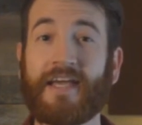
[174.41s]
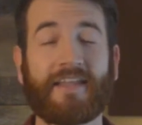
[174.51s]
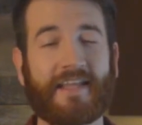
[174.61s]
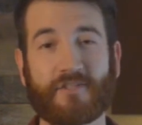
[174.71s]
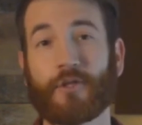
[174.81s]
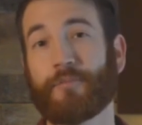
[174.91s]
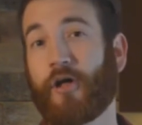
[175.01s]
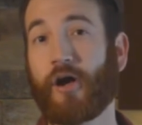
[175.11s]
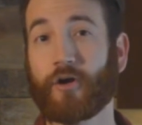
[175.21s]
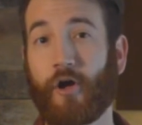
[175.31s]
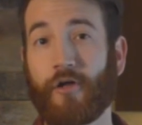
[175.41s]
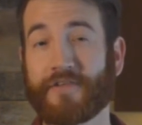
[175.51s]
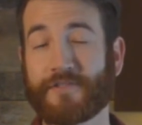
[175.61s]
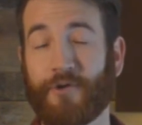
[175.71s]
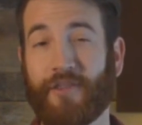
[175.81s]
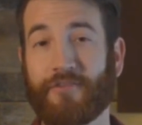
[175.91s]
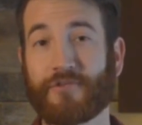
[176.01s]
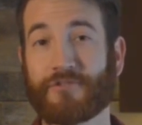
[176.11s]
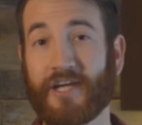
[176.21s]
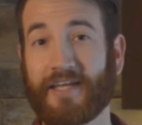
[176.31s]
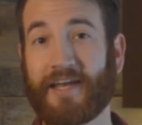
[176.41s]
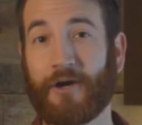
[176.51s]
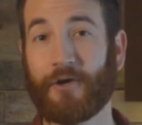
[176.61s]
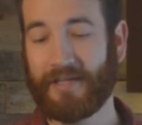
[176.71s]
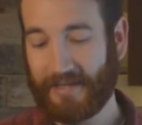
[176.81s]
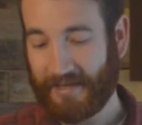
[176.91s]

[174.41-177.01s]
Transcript: and that's on the blog all this month. So check it out.